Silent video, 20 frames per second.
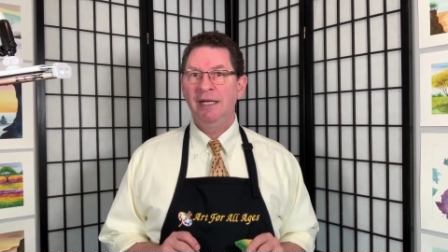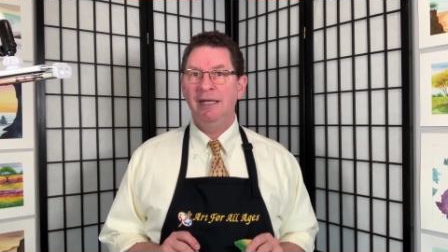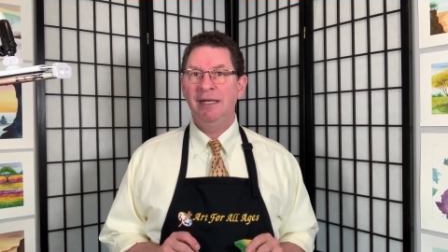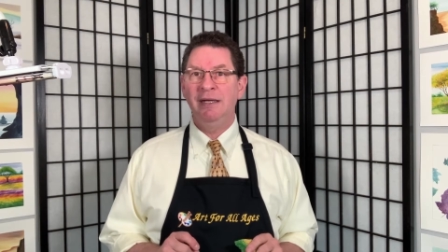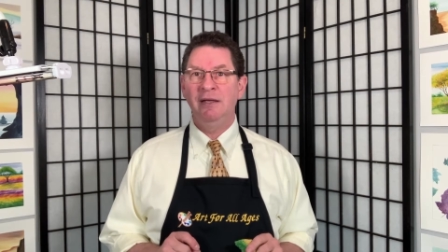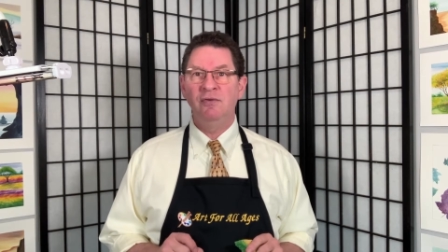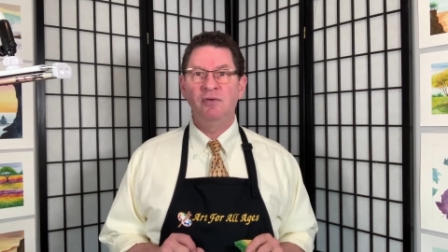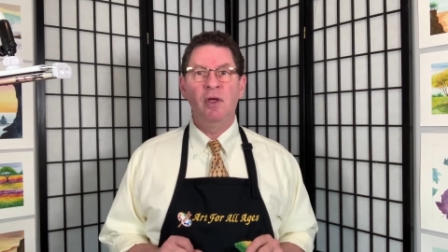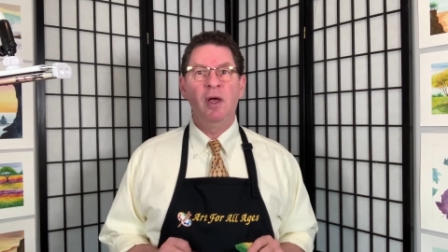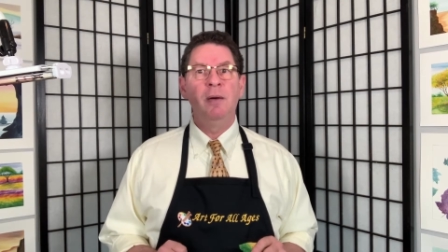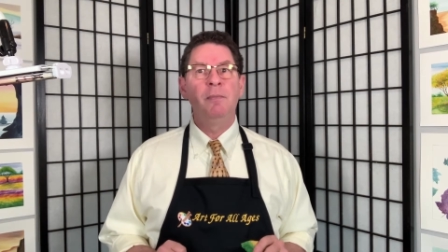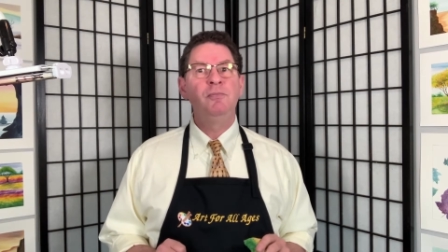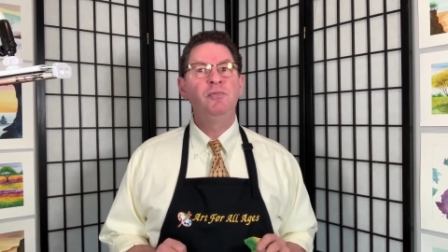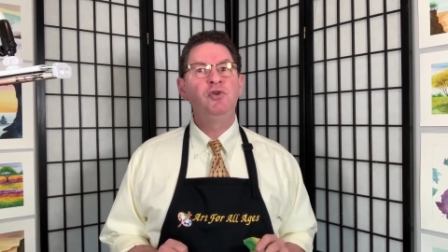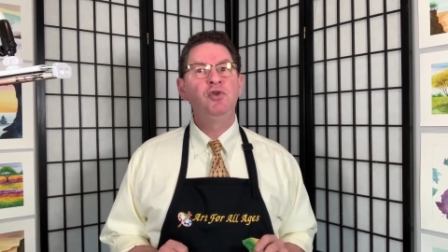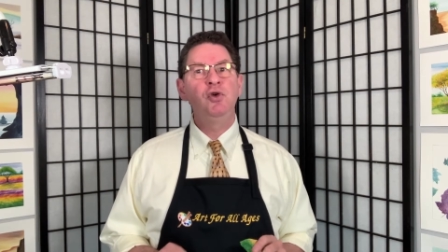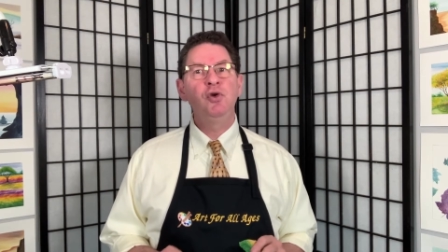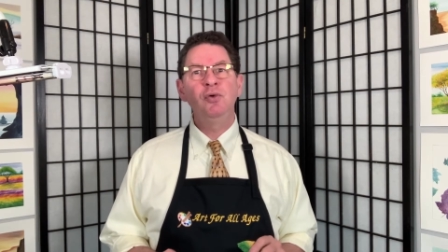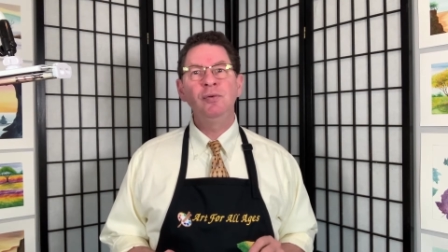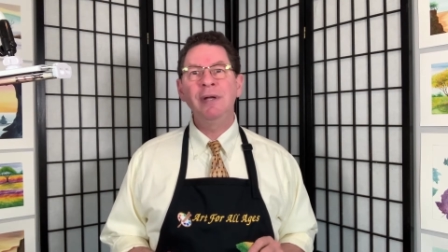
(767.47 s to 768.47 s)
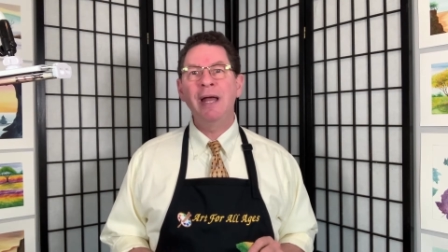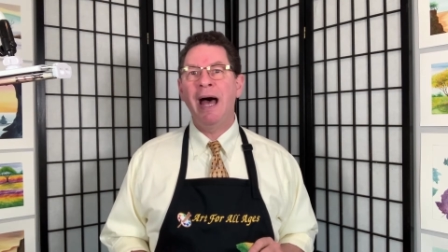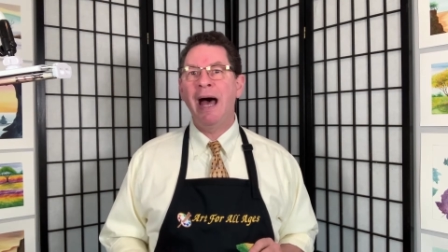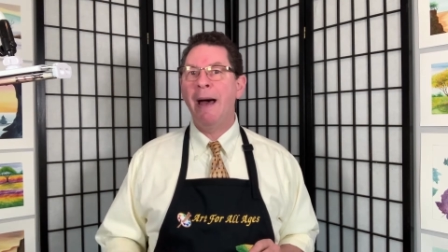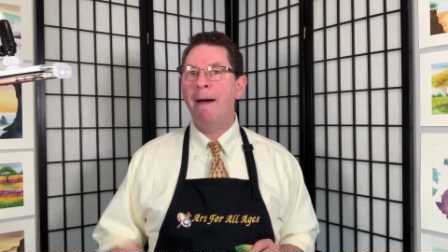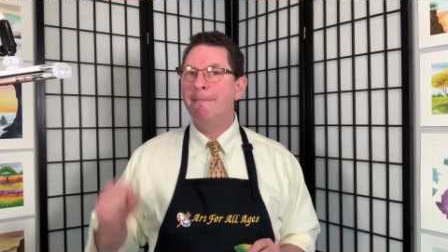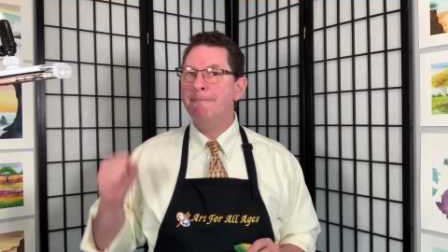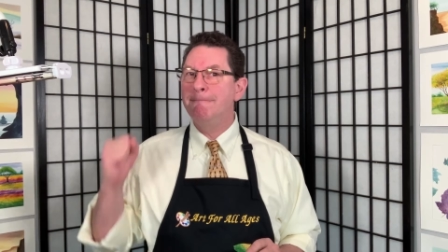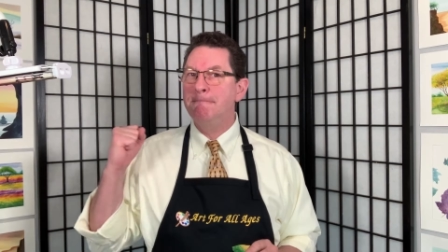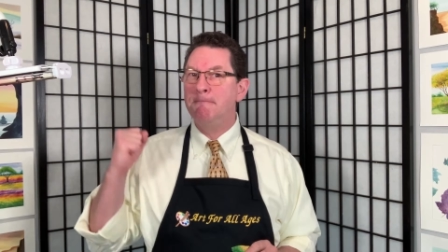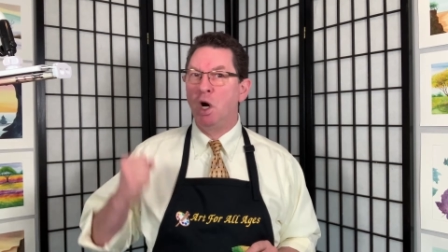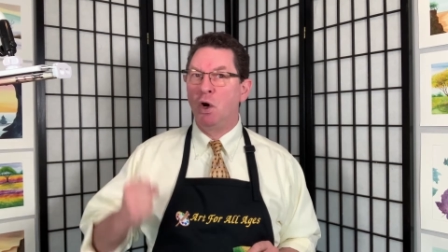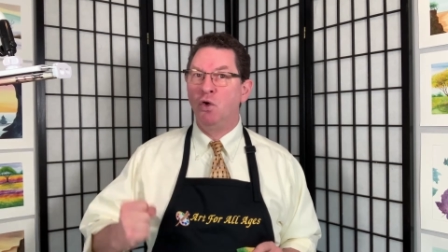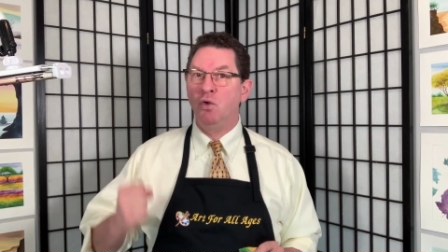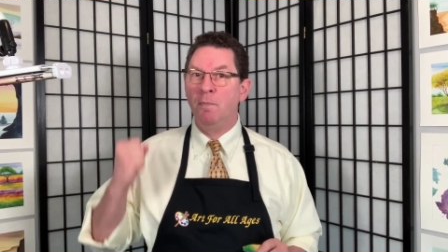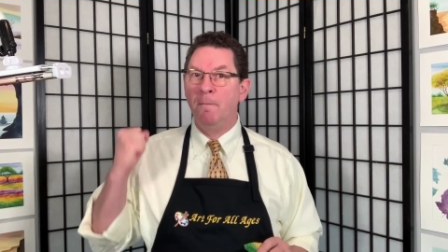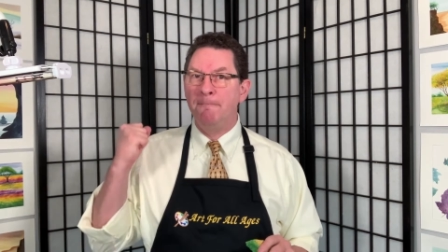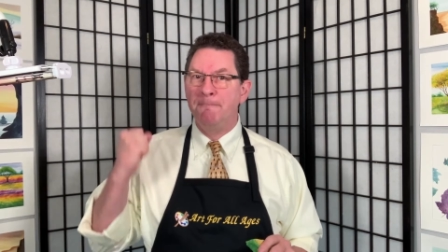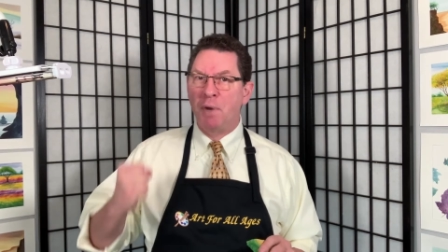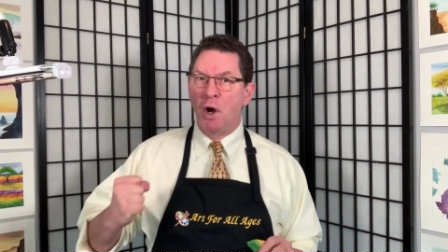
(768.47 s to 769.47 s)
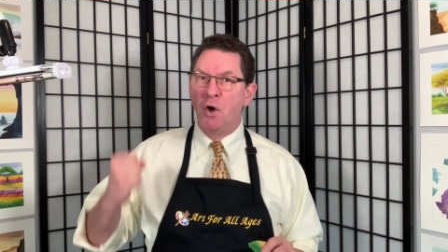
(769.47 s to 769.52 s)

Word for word: is do not boom.